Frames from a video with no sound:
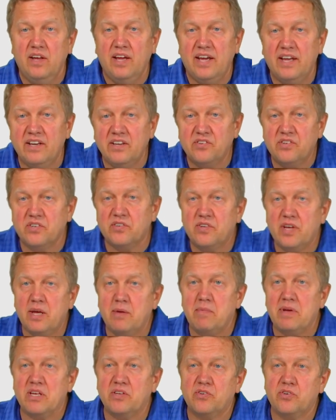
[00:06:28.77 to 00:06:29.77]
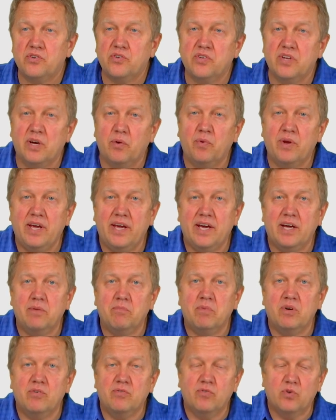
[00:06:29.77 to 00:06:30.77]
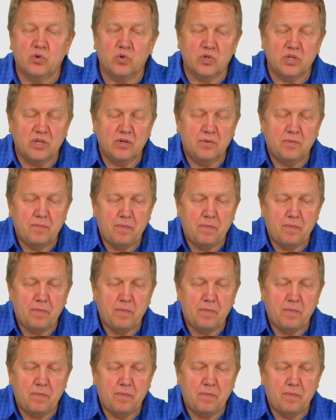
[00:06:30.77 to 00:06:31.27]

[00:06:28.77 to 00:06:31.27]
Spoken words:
and it's the same answer set we had before.